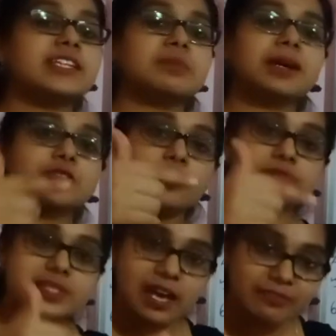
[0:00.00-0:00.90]
in the month
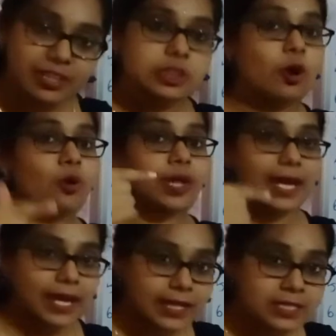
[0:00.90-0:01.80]
of 7th or
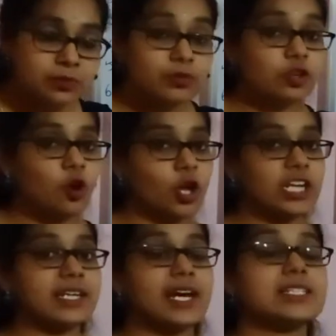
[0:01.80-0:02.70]
8th, we
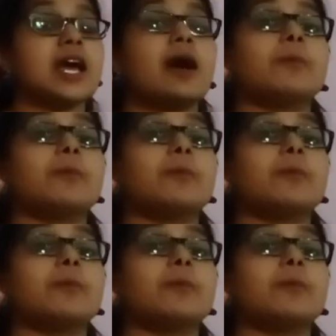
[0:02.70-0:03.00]
call it as